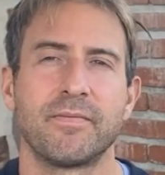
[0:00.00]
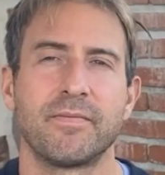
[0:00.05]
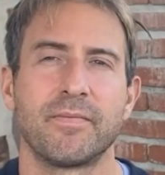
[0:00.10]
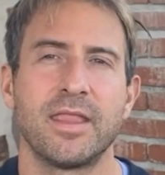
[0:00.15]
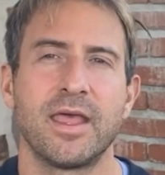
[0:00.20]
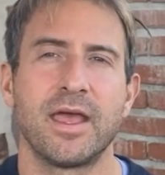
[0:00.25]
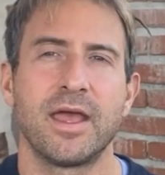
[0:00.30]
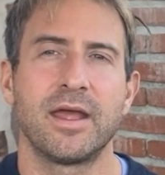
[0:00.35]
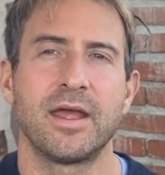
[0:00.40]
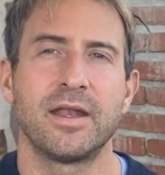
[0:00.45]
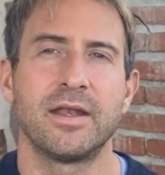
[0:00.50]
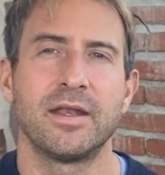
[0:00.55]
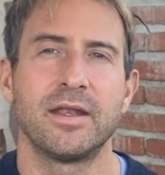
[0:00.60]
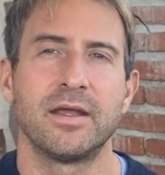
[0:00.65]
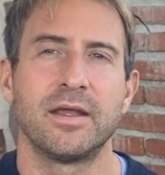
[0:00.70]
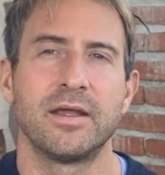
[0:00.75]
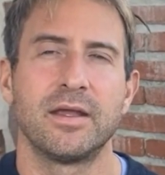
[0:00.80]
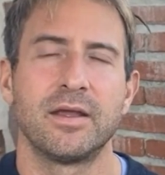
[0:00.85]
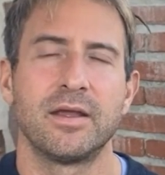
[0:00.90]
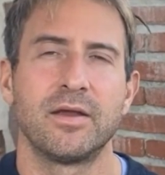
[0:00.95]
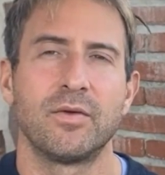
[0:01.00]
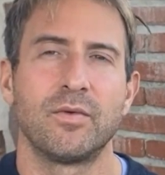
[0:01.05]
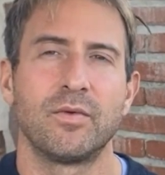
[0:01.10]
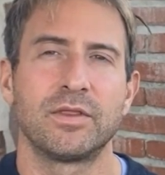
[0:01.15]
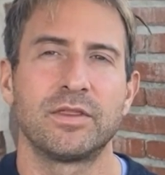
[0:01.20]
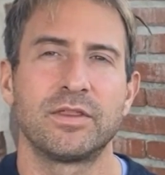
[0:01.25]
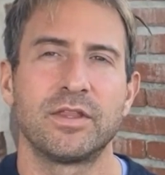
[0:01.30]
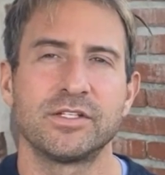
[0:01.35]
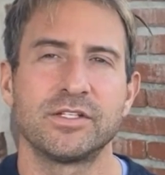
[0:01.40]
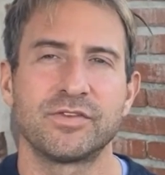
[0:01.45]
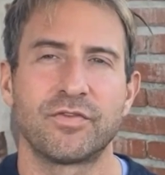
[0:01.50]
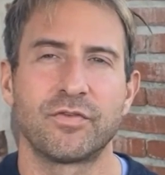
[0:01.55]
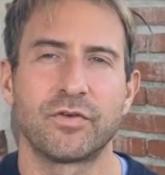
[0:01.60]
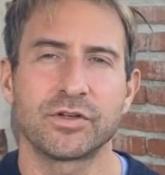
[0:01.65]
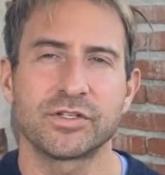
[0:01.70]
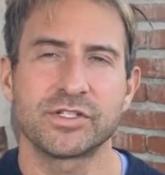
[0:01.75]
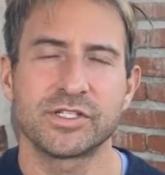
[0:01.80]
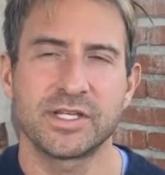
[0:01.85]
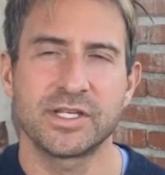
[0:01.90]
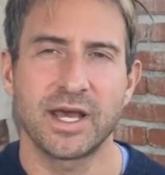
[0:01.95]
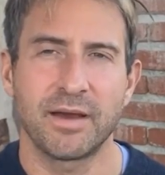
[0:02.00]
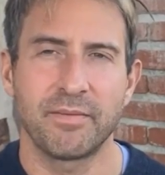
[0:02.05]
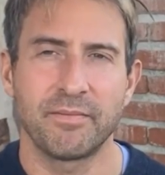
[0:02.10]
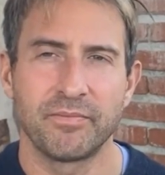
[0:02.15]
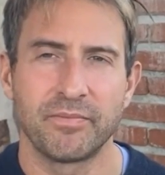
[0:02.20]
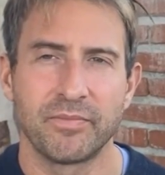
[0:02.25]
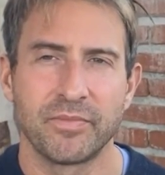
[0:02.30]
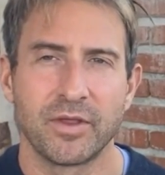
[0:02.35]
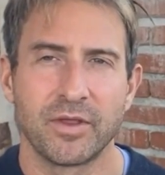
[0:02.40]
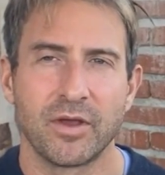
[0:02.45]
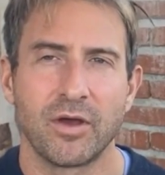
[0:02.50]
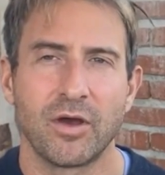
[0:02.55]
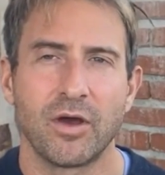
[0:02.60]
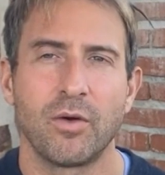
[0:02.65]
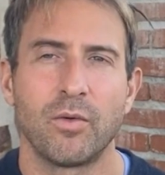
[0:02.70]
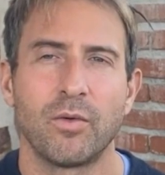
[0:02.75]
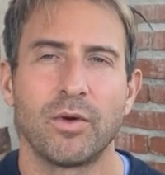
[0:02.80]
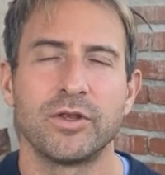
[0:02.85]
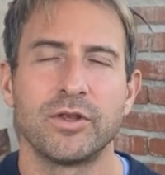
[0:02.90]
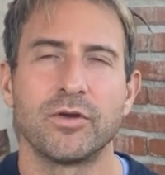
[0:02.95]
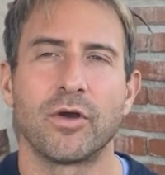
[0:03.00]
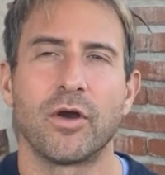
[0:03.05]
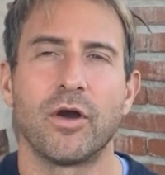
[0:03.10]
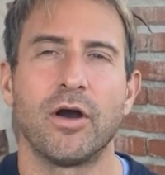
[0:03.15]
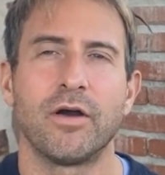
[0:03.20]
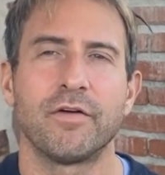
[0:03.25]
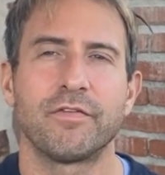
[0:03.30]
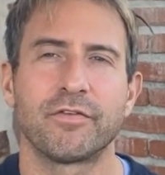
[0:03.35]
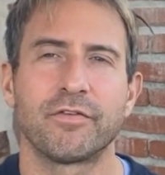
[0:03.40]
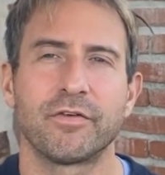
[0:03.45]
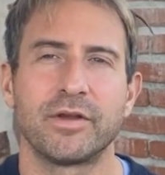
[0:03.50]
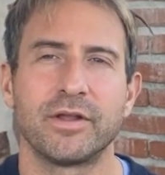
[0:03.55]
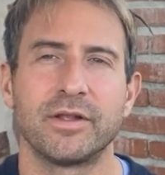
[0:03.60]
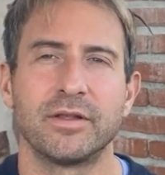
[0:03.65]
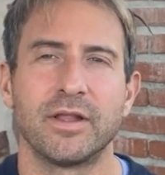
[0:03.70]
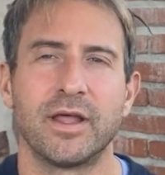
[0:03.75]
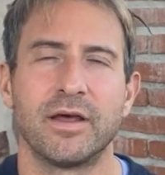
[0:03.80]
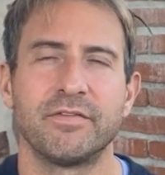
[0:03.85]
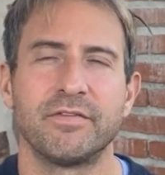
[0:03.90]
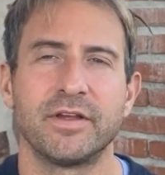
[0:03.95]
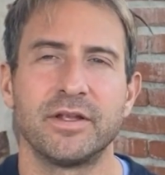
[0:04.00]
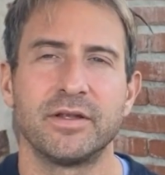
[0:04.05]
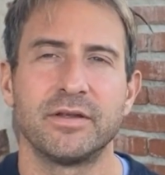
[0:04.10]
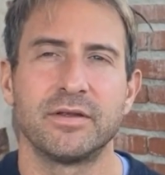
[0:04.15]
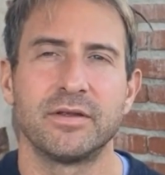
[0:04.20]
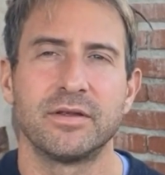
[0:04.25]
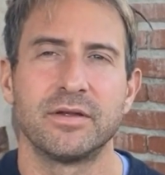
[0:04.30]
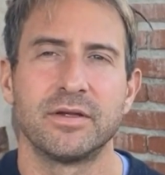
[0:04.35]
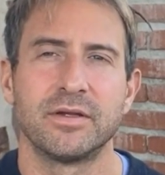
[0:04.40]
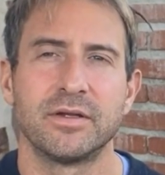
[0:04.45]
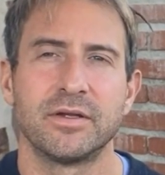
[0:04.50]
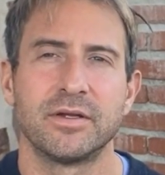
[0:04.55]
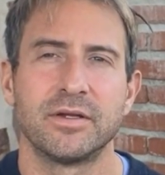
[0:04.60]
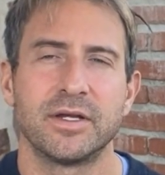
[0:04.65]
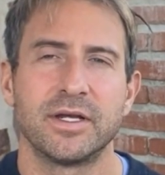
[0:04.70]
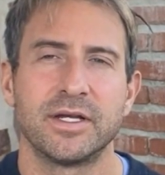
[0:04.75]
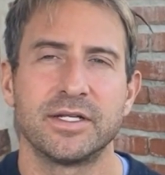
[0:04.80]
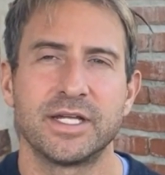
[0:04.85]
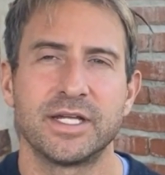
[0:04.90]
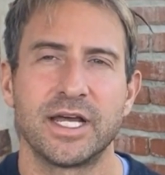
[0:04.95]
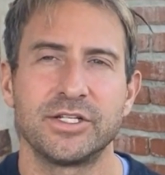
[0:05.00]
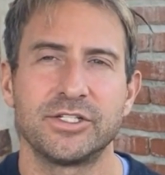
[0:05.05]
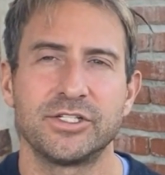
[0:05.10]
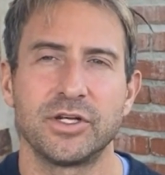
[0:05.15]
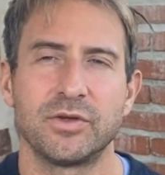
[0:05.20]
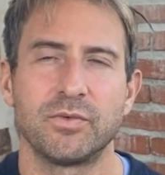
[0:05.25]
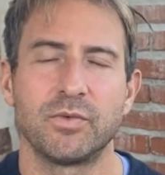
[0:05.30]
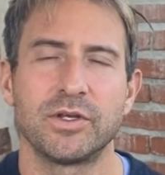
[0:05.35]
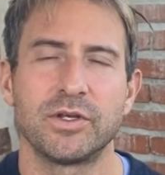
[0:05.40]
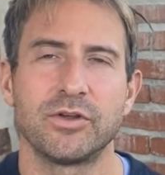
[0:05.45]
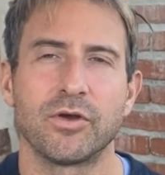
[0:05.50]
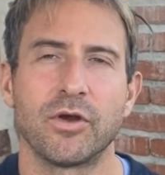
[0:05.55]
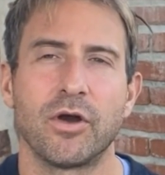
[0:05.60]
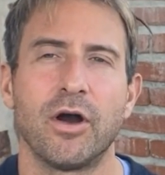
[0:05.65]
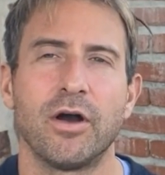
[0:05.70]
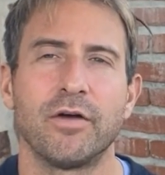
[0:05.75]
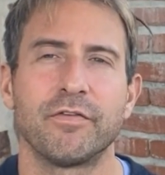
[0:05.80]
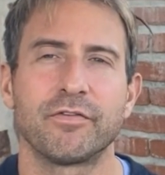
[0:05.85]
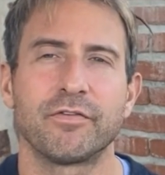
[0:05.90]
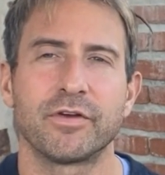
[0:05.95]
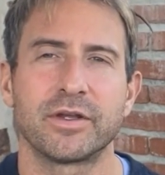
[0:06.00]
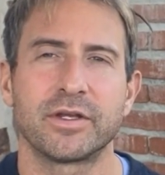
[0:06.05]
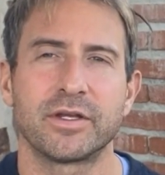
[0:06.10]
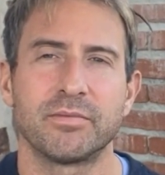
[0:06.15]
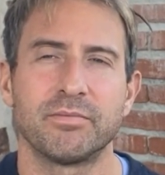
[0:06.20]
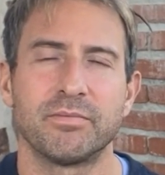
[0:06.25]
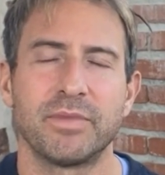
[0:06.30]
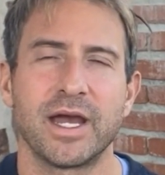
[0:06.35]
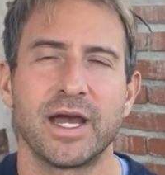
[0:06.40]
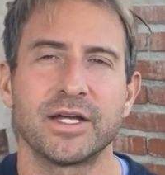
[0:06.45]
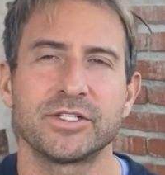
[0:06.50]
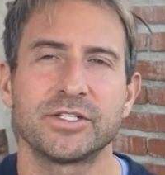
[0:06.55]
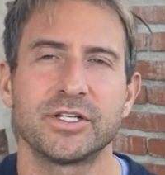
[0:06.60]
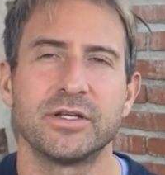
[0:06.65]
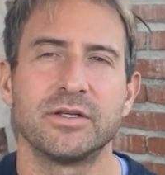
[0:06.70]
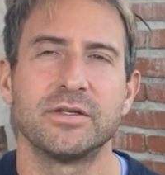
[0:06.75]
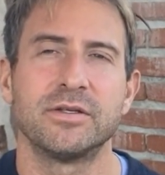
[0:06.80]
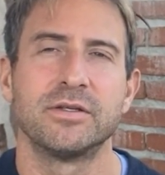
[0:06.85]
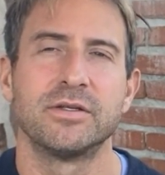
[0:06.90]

Then with this fourth step, when you're offering loving attention, when you're offering compassion